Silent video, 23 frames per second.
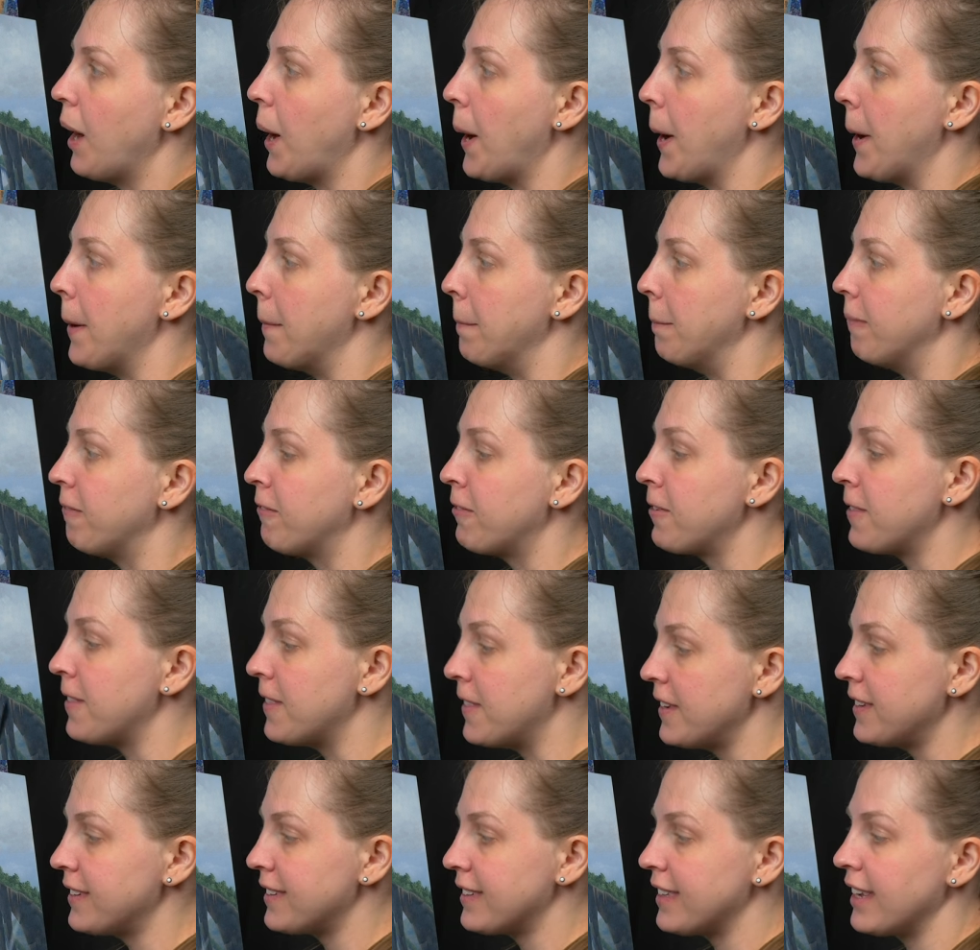Um, for
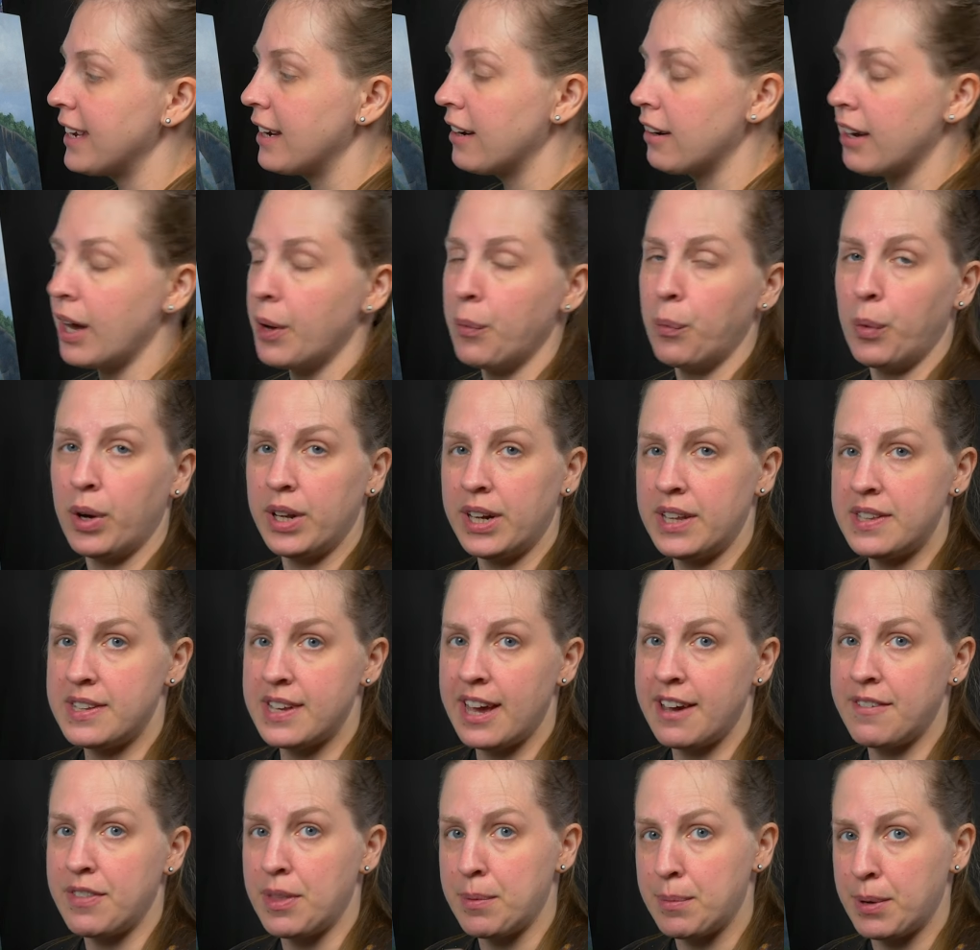this layer I wanted to
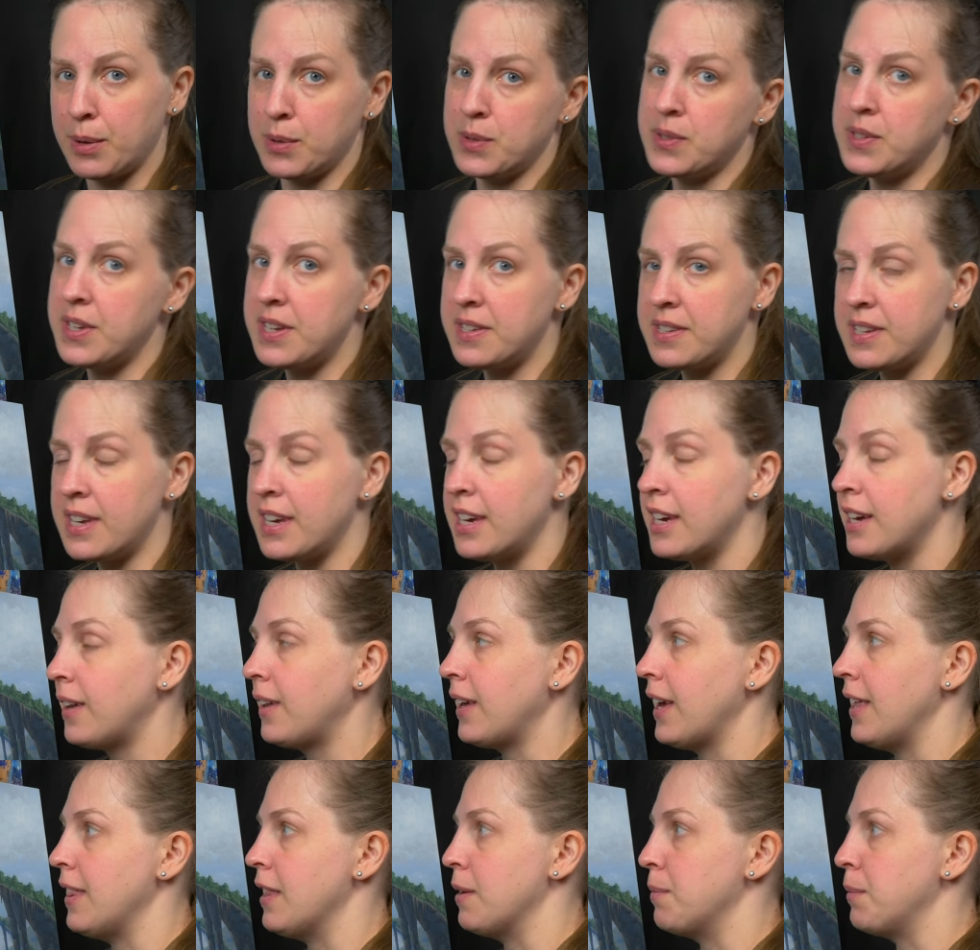have the most detail
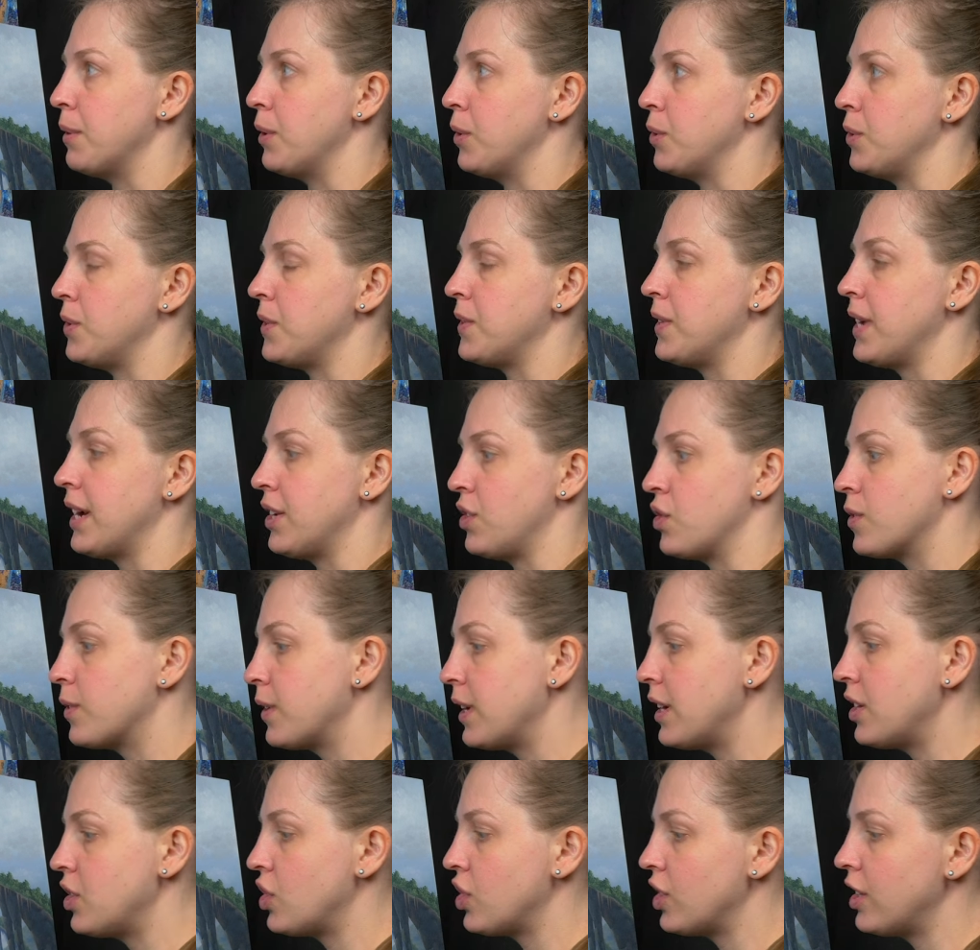and the most
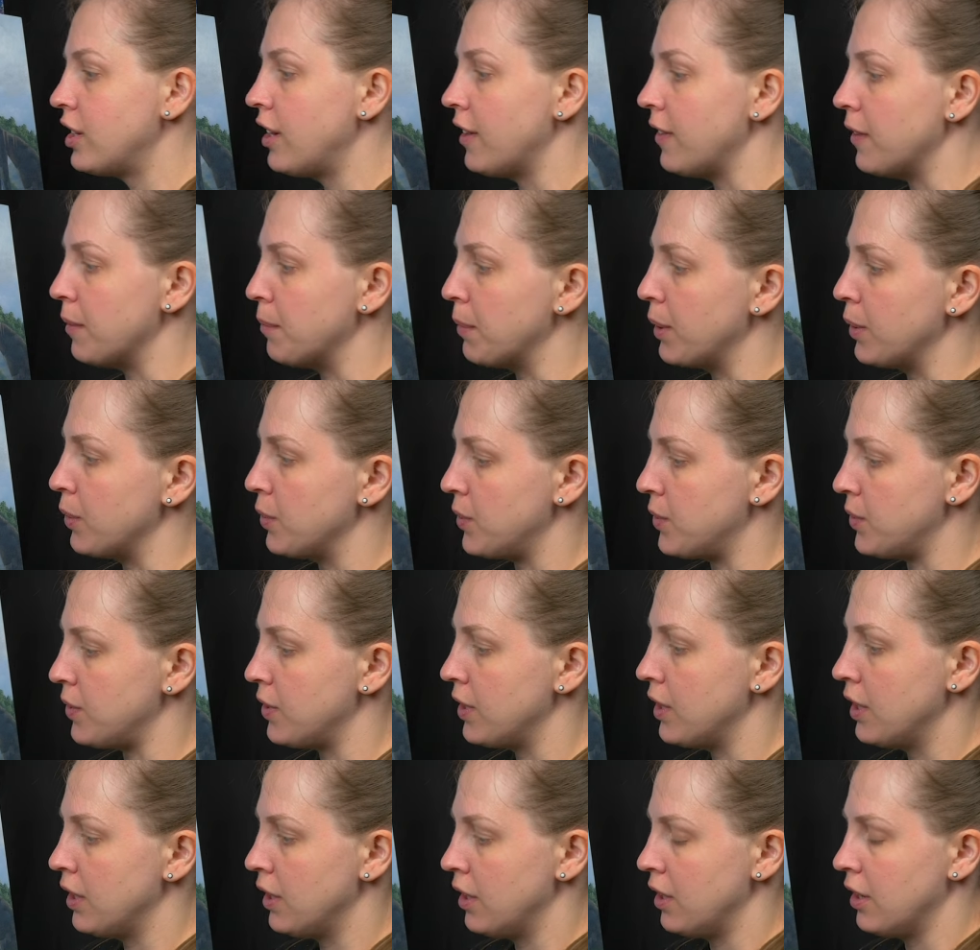saturation and the most
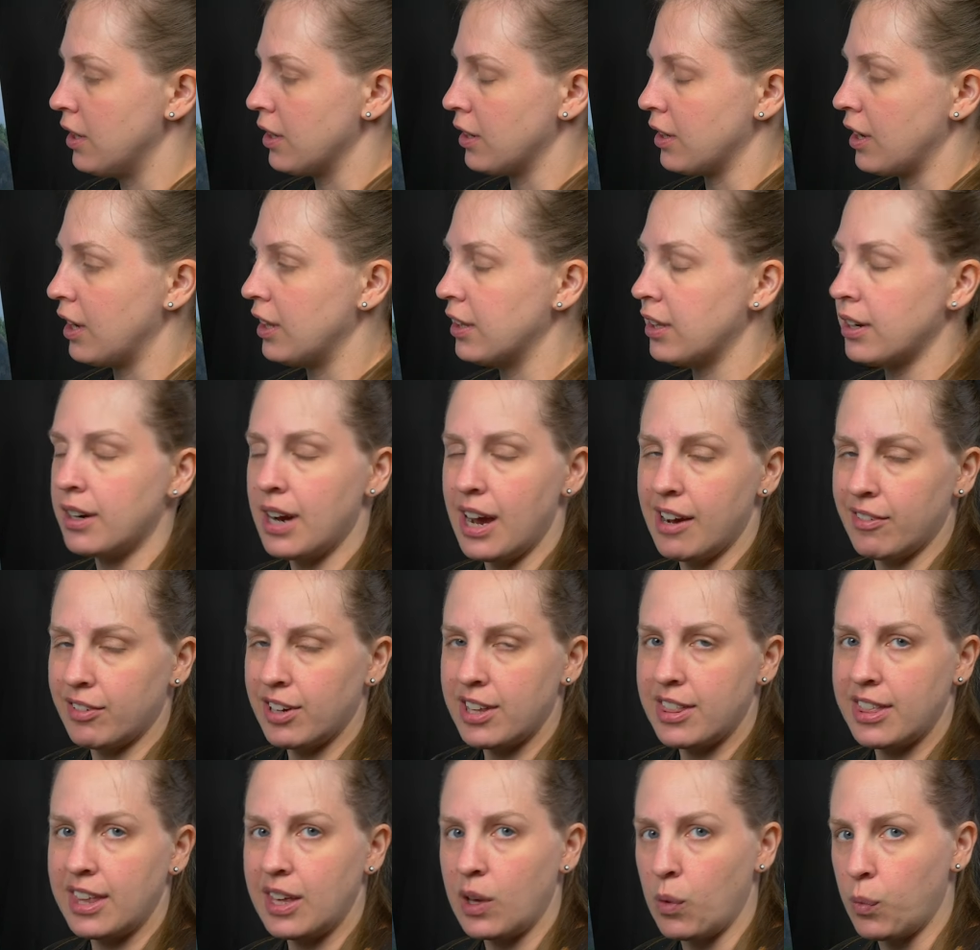color
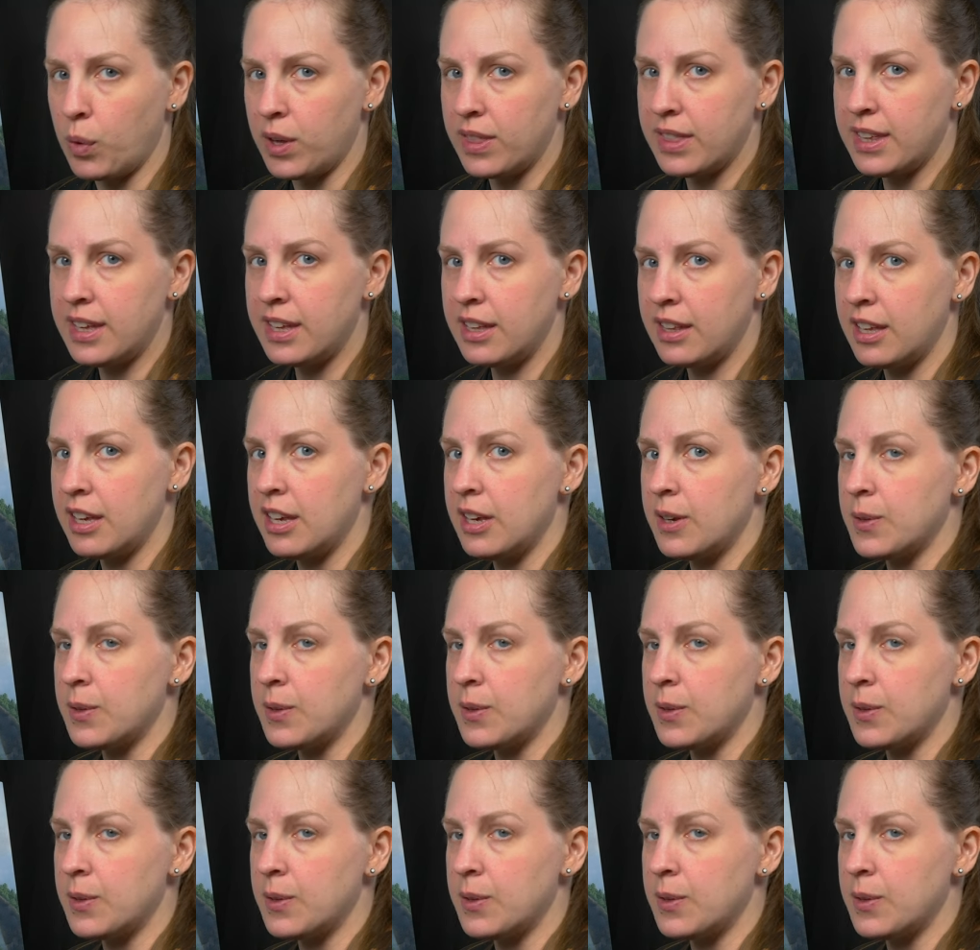everything with it.